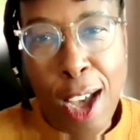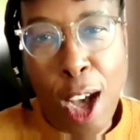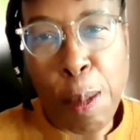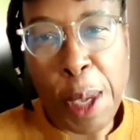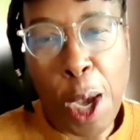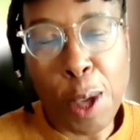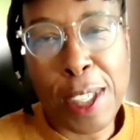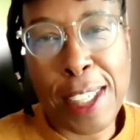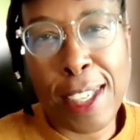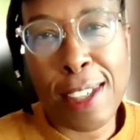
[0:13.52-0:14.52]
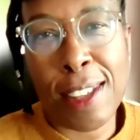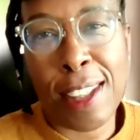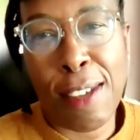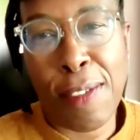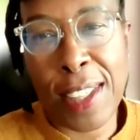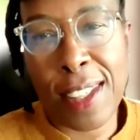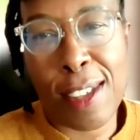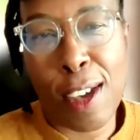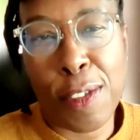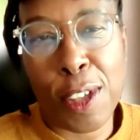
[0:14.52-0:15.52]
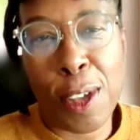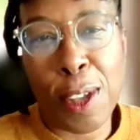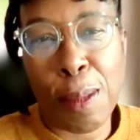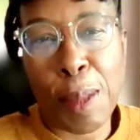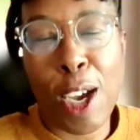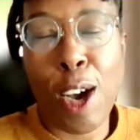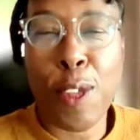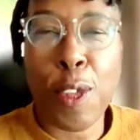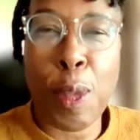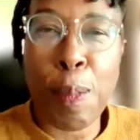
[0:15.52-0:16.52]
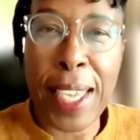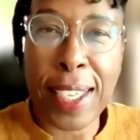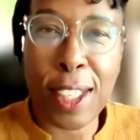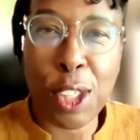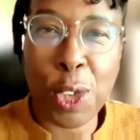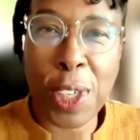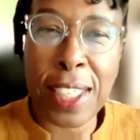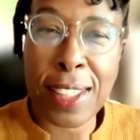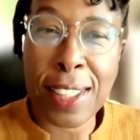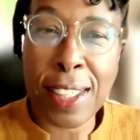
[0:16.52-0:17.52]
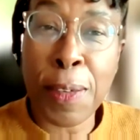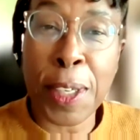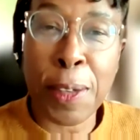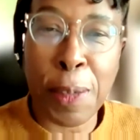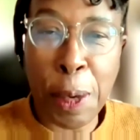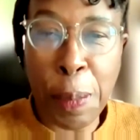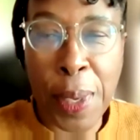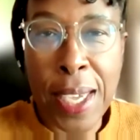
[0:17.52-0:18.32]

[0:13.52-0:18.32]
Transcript: I'll be hosting the event this afternoon on behalf of the Black History Year Steering Group